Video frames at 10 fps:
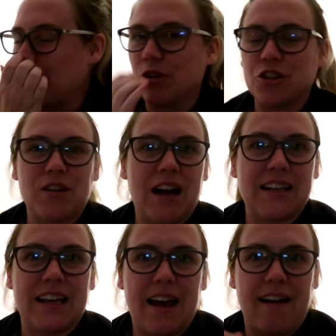I'm gonna try
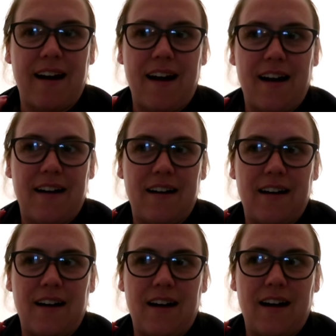and get
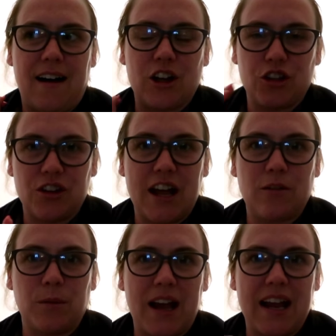a good
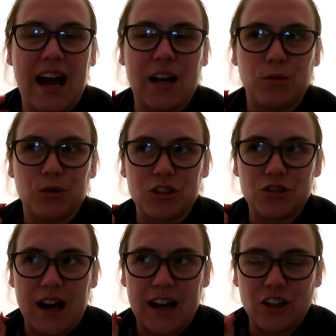headway and I'm gonna
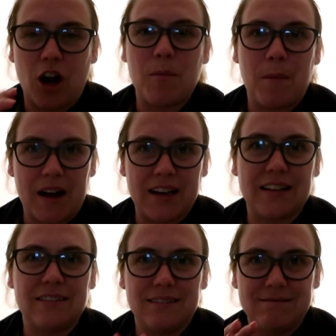try and knock my pan
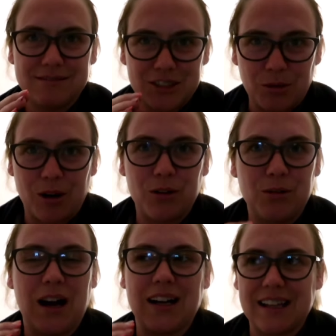in
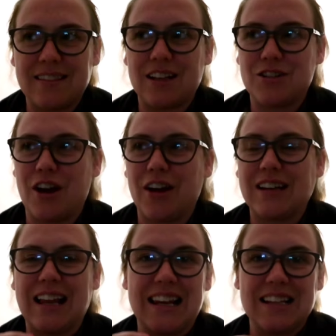tomorrow and get that
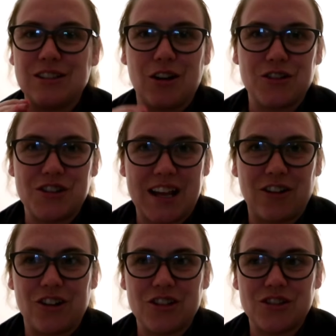down at least under
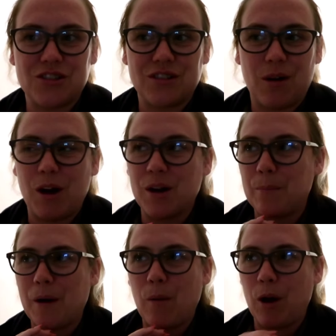10 hours. I
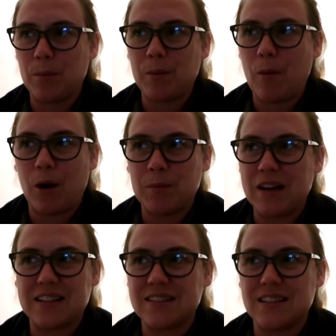wanna, I wanna, I wanna
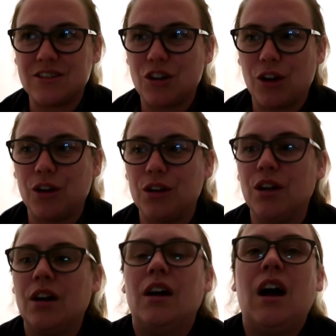be listening
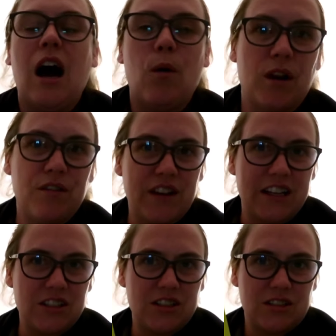to, I wanna
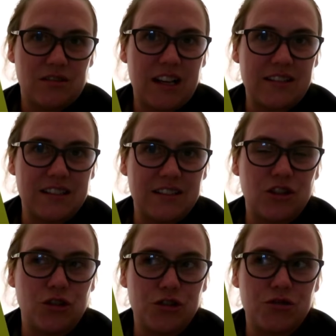finish listening
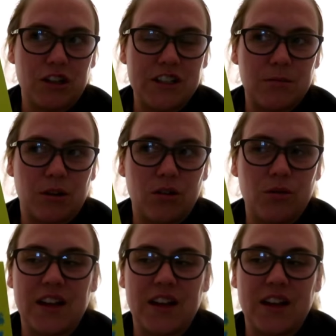to yours truly tomorrow.